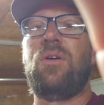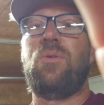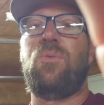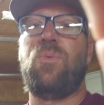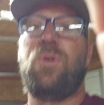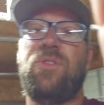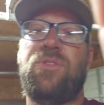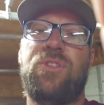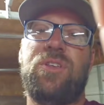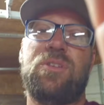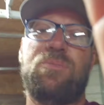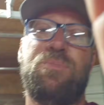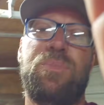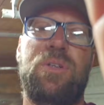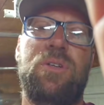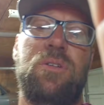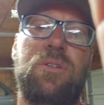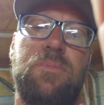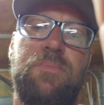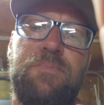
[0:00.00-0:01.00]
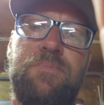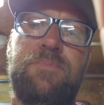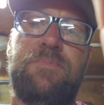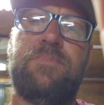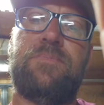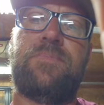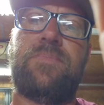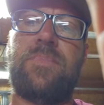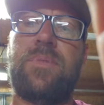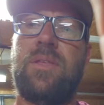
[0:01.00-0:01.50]
with this build
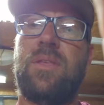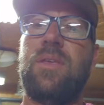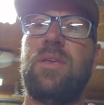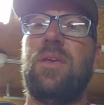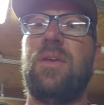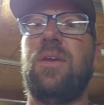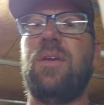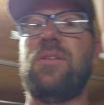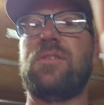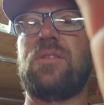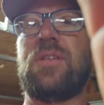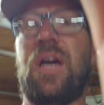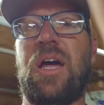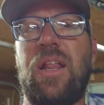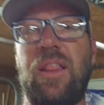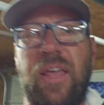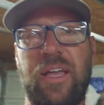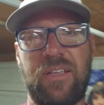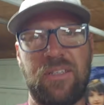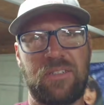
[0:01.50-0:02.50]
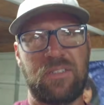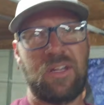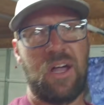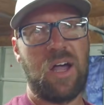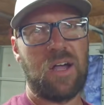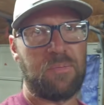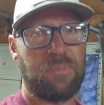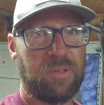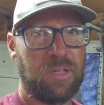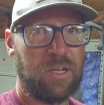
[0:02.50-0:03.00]
is kind of like
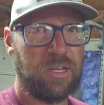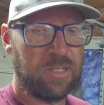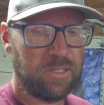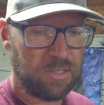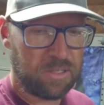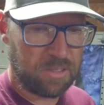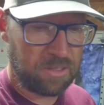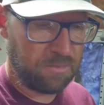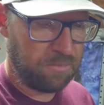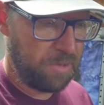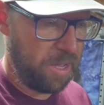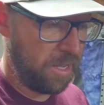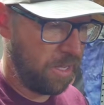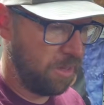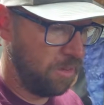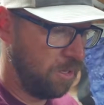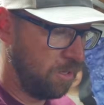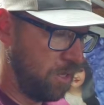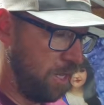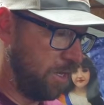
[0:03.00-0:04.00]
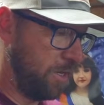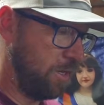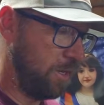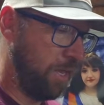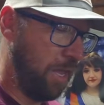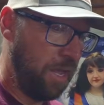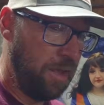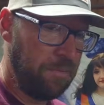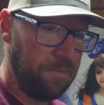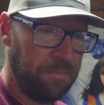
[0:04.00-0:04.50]
stock plus, make it look like it
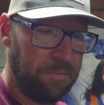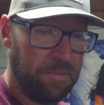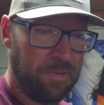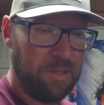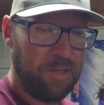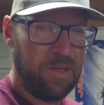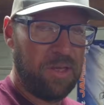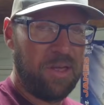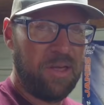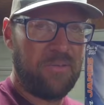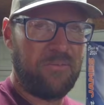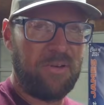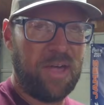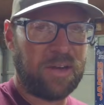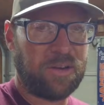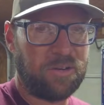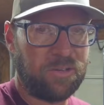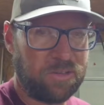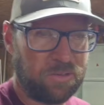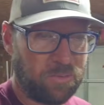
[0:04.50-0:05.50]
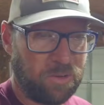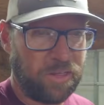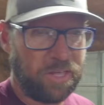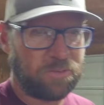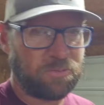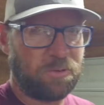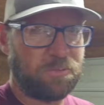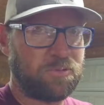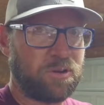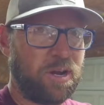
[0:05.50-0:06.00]
came factory this way.
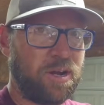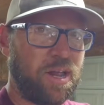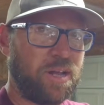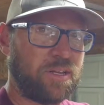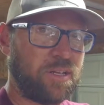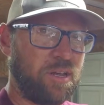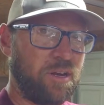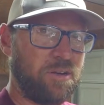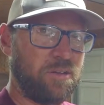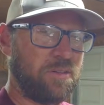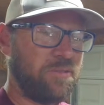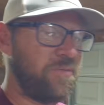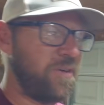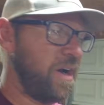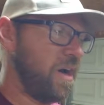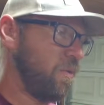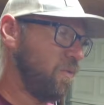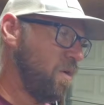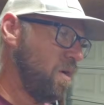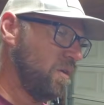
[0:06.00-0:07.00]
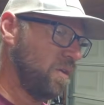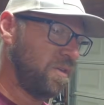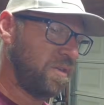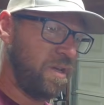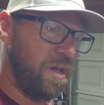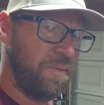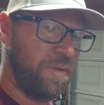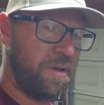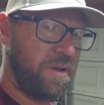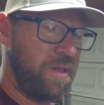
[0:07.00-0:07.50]
That's why I'm trying not to cut into the firewall, the
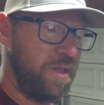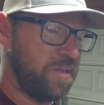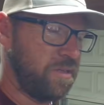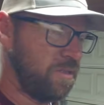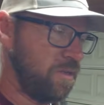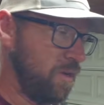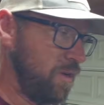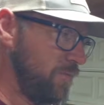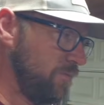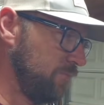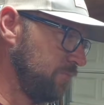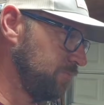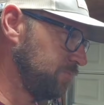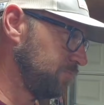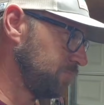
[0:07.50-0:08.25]
tub it, all that stuff.